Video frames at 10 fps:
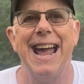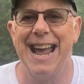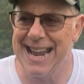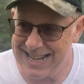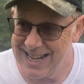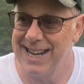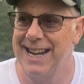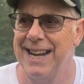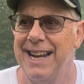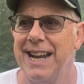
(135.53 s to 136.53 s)
It
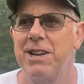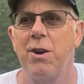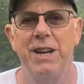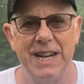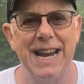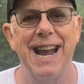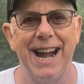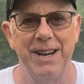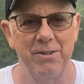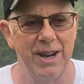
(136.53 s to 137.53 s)
is going to
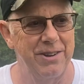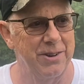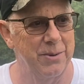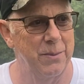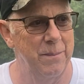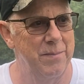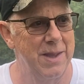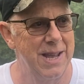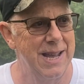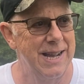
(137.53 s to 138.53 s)
dehydrate you
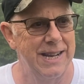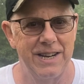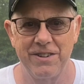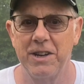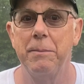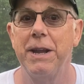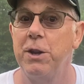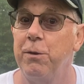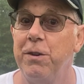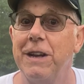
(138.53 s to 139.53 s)
and it's going to make
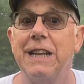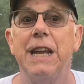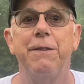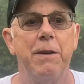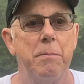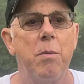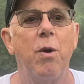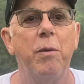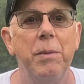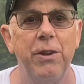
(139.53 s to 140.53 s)
you feel even
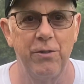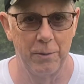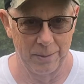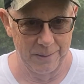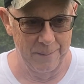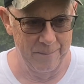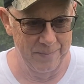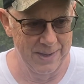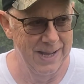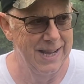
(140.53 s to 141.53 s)
more miserable.
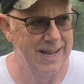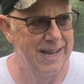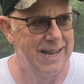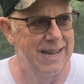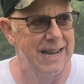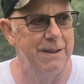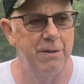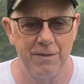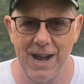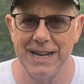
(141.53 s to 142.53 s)
If
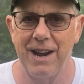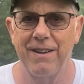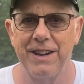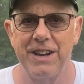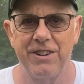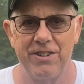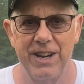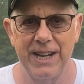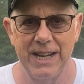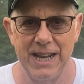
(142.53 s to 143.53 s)
you've got air
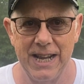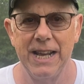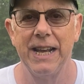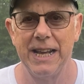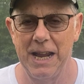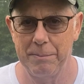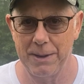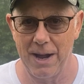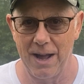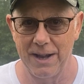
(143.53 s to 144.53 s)
conditioning, keep
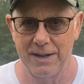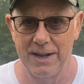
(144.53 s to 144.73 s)
it on.